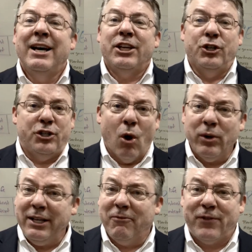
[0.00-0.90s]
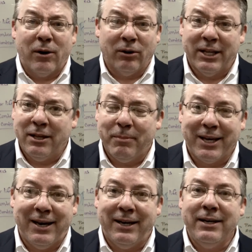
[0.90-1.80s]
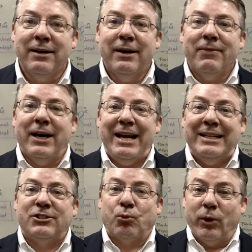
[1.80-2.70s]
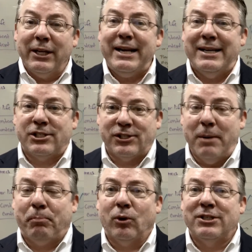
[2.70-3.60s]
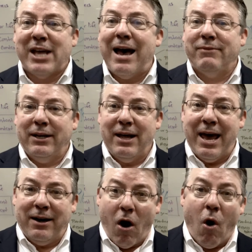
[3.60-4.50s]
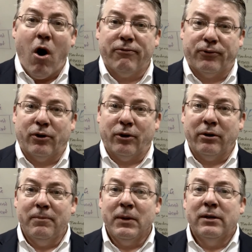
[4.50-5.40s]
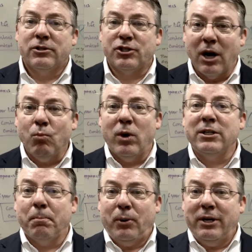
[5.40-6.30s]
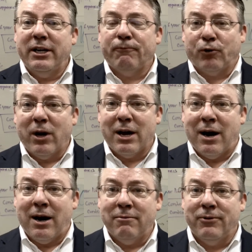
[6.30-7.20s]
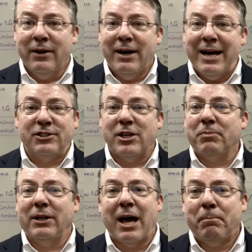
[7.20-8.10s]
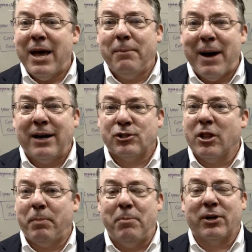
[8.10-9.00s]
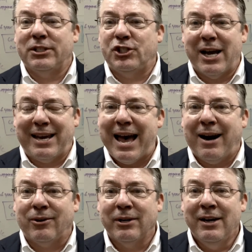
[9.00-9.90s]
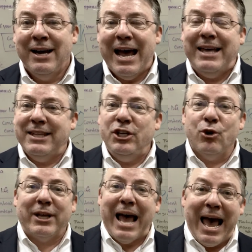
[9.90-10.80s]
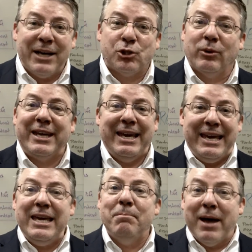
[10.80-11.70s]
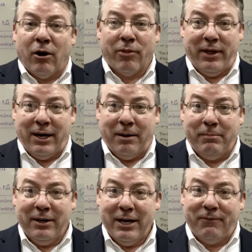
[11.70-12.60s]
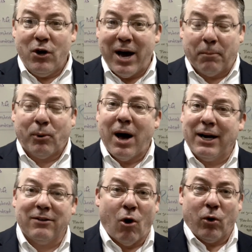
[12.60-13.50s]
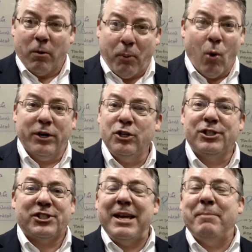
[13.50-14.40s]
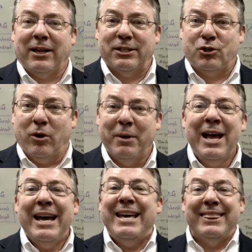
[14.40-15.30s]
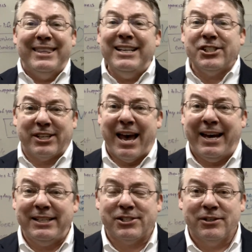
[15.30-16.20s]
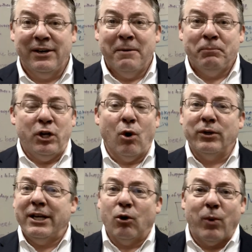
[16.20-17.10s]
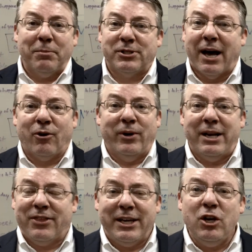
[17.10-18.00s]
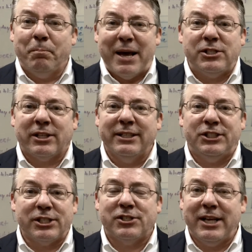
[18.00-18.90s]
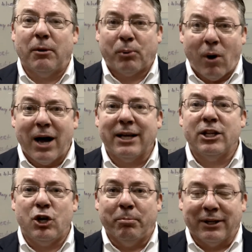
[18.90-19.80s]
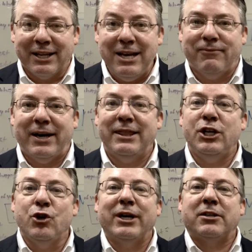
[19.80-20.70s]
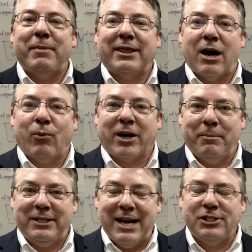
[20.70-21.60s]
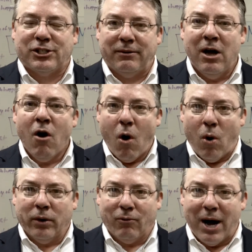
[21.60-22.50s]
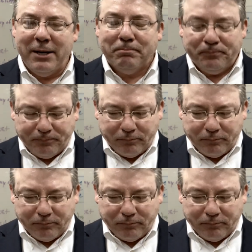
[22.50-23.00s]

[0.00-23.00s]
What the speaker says: You don't need a funnel in the beginning, that it's really as simple as having an offer, someone to put it in front of, and something like PayPal so that people can check out. And then you can actually email them. If you had a product or a report, you just email it to them. In this case, you don't need a website or anything. You basically just need a product that you believe in that you get to make that recommendation on, right?